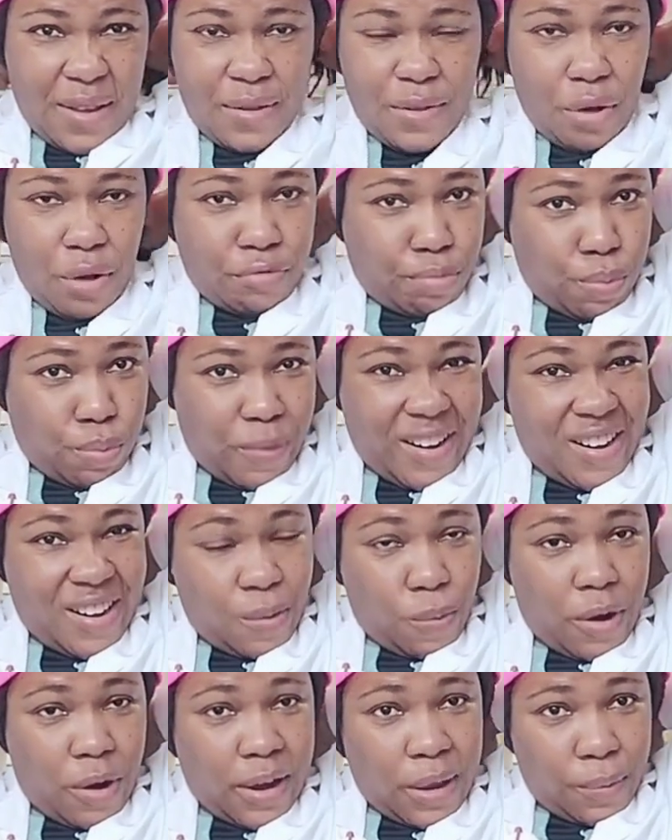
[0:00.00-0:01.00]
Not really
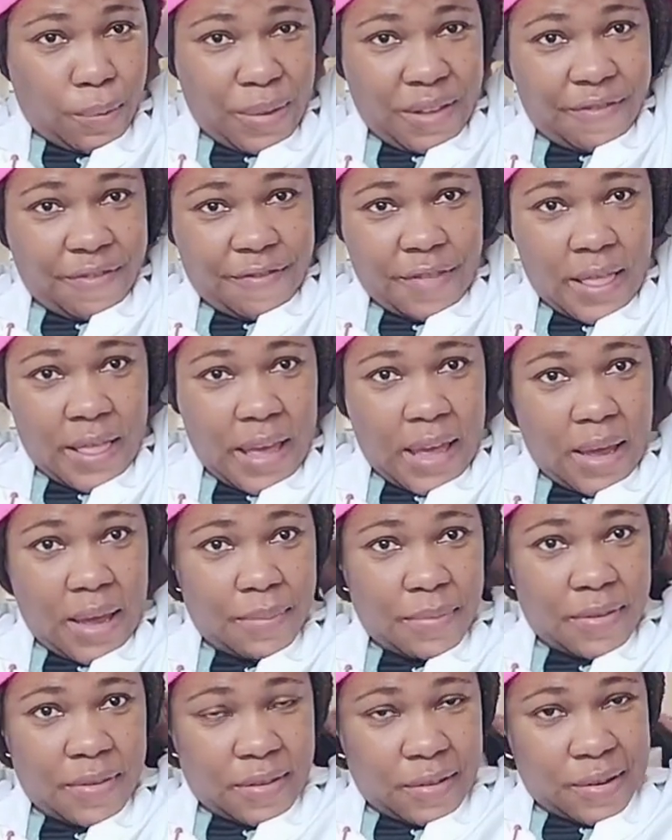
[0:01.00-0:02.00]
working with
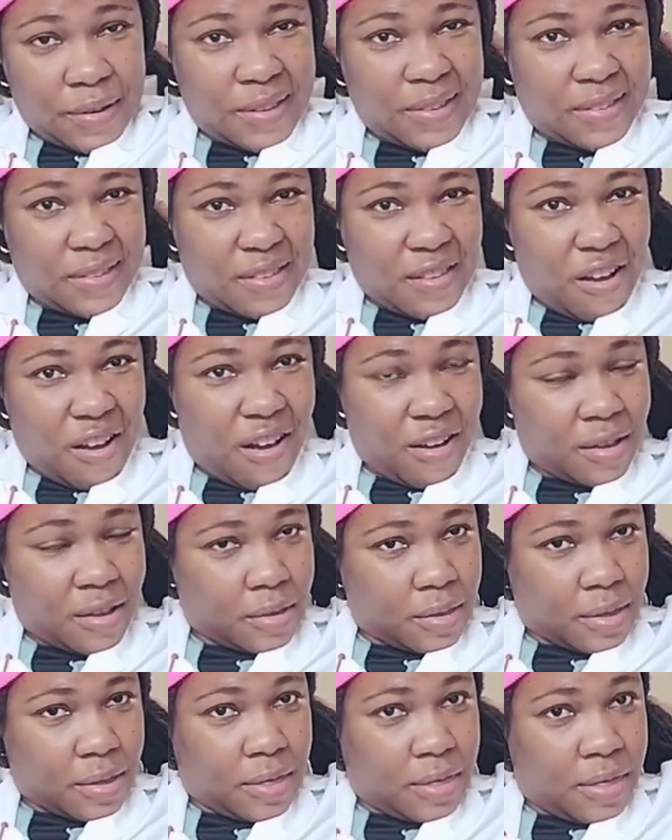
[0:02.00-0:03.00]
flames, so it's not
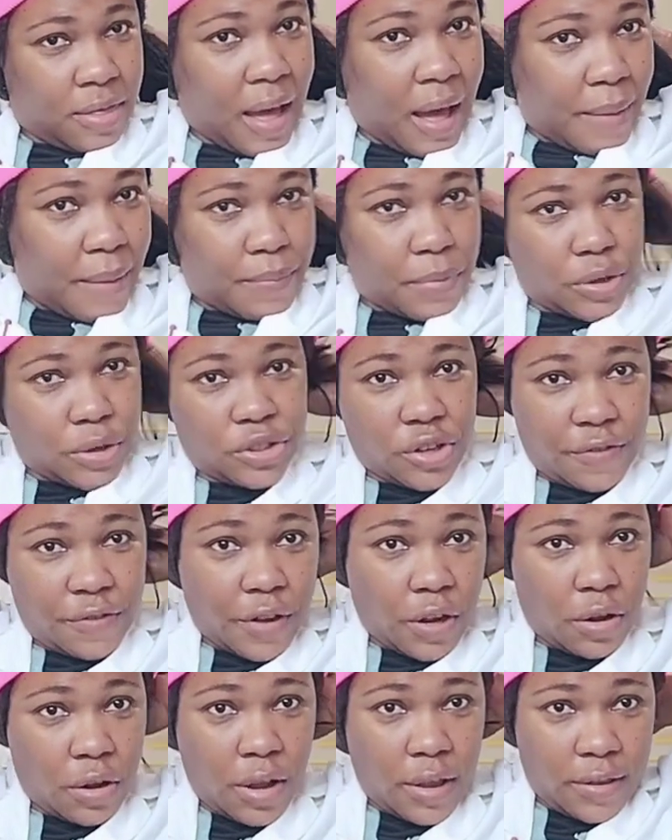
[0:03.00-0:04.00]
that much of
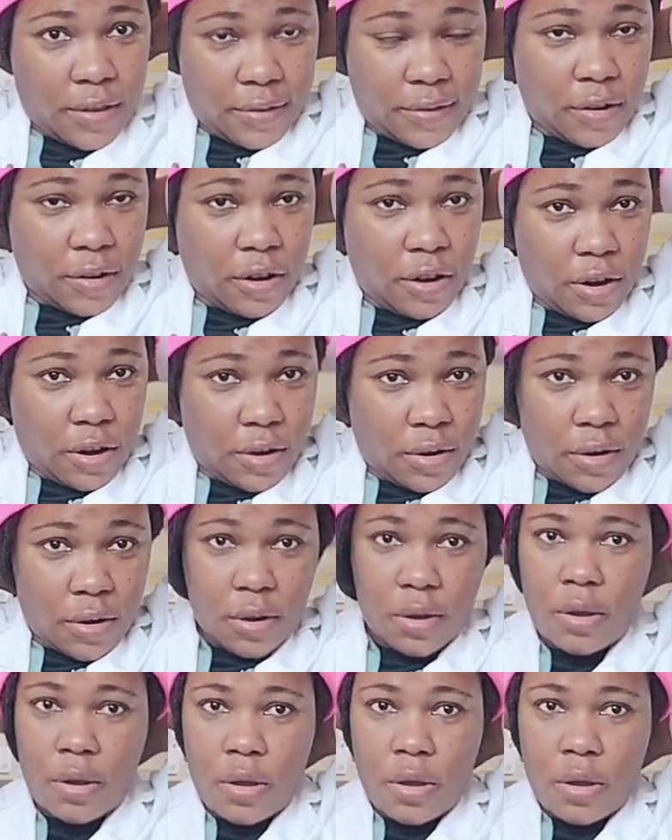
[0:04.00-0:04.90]
a concern,